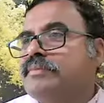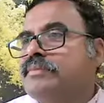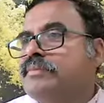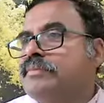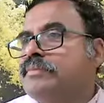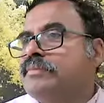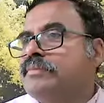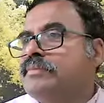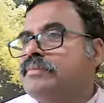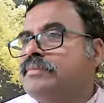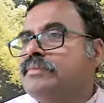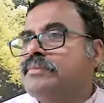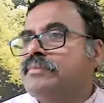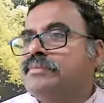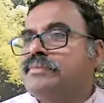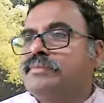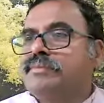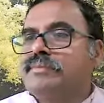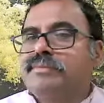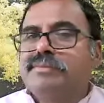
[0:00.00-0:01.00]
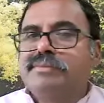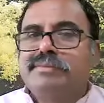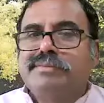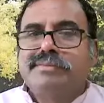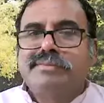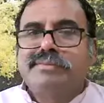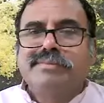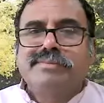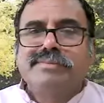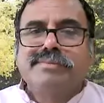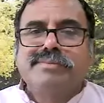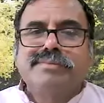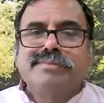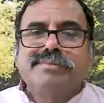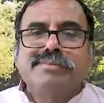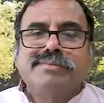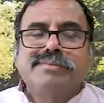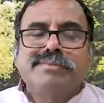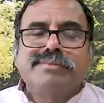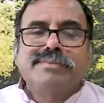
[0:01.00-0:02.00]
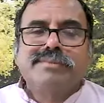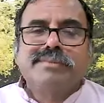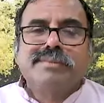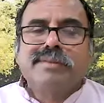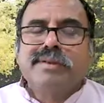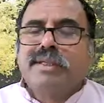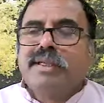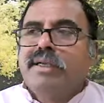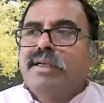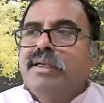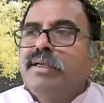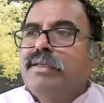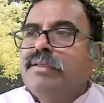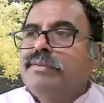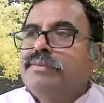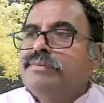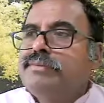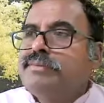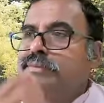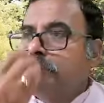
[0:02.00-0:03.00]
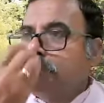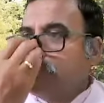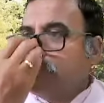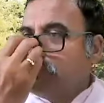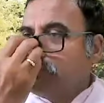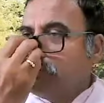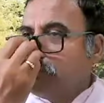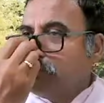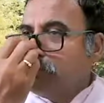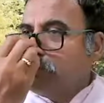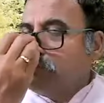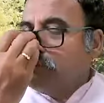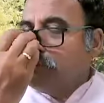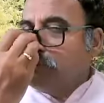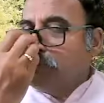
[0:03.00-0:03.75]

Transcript: Example is Karma Yoga. You are saying that can be changed.